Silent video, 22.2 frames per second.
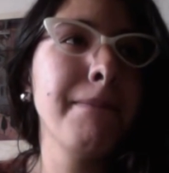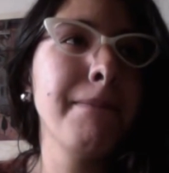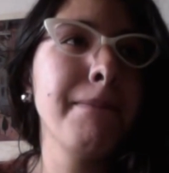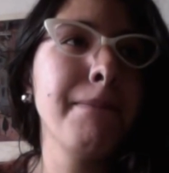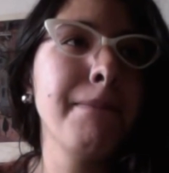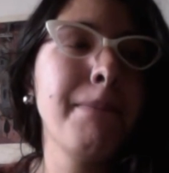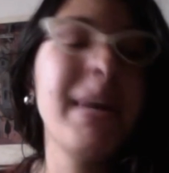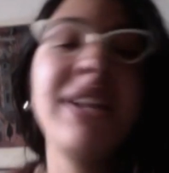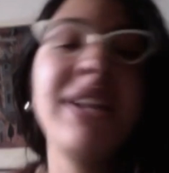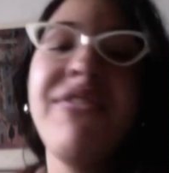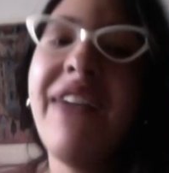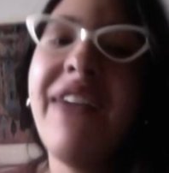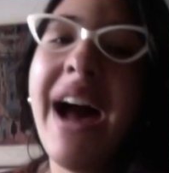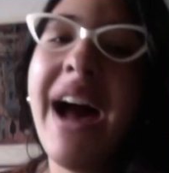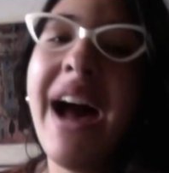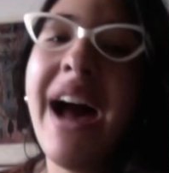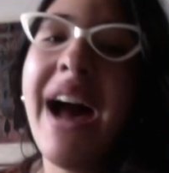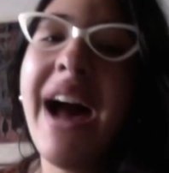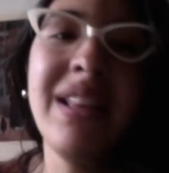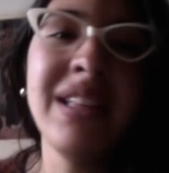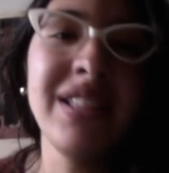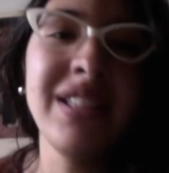But
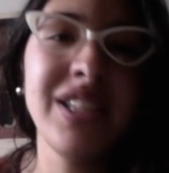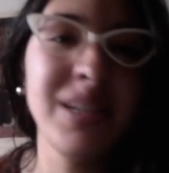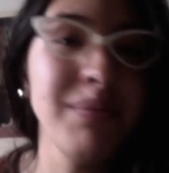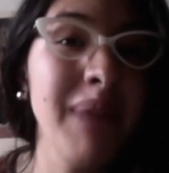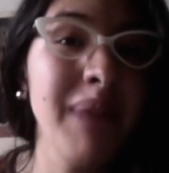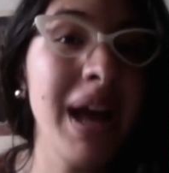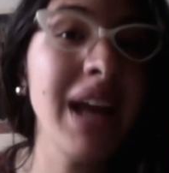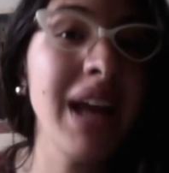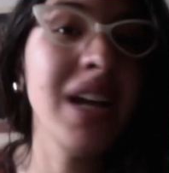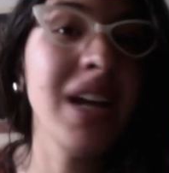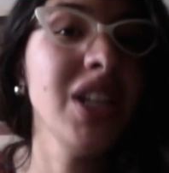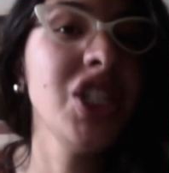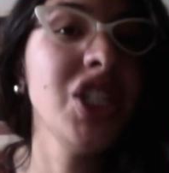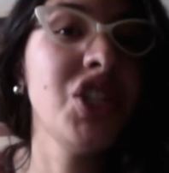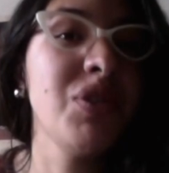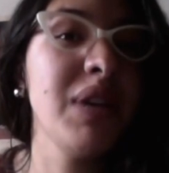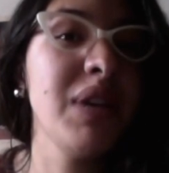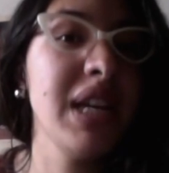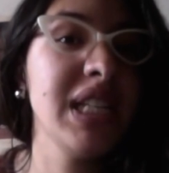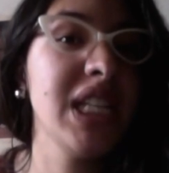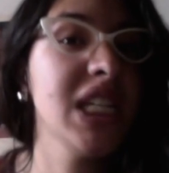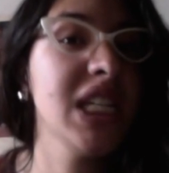violence in my
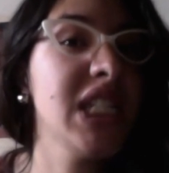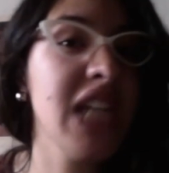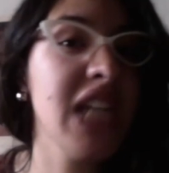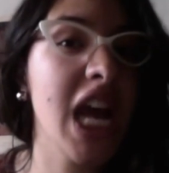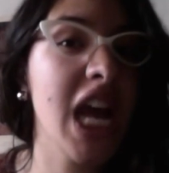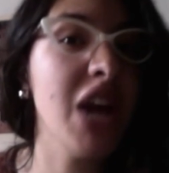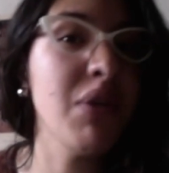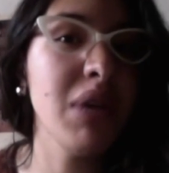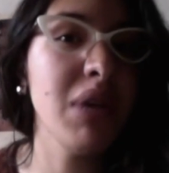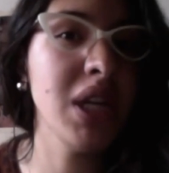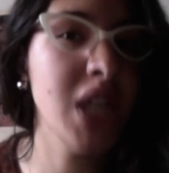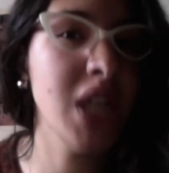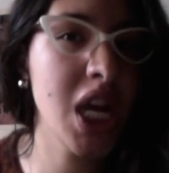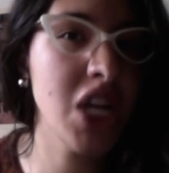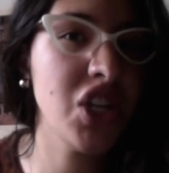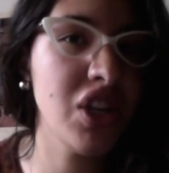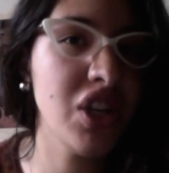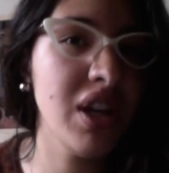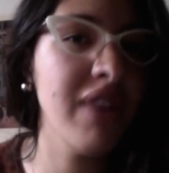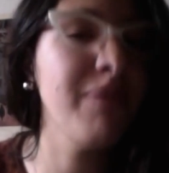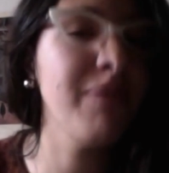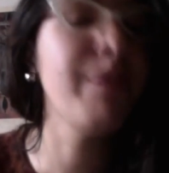country is a degradation of